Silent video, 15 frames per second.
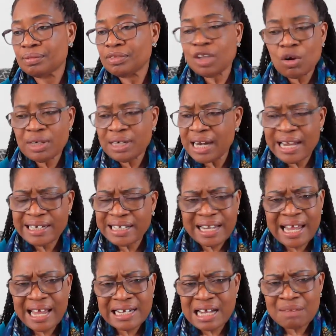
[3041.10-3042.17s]
Don't let the
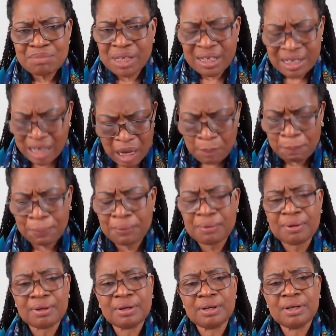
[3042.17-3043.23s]
enemy keep
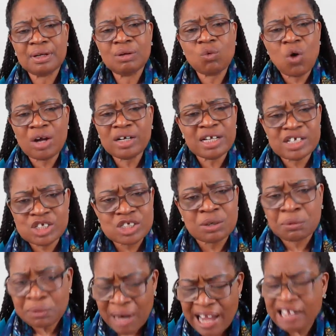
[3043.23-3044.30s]
what is
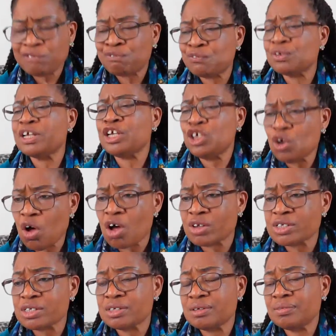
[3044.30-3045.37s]
rightfully
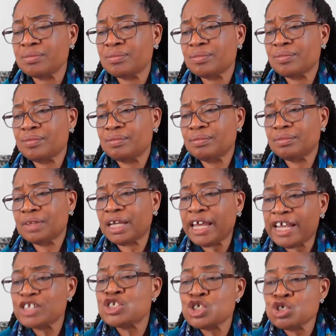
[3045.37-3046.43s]
yours.
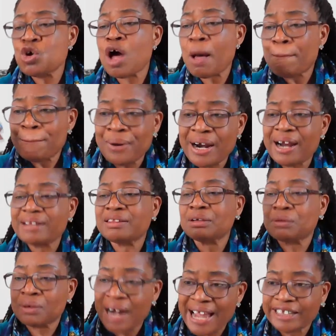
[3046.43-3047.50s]
It's your
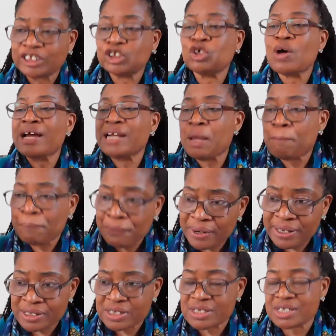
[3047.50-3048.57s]
birthright. You are the
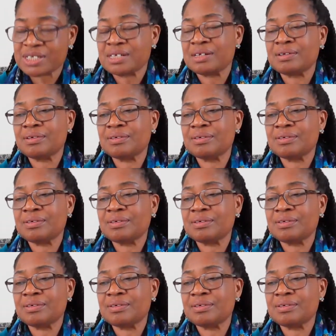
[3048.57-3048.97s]
prince.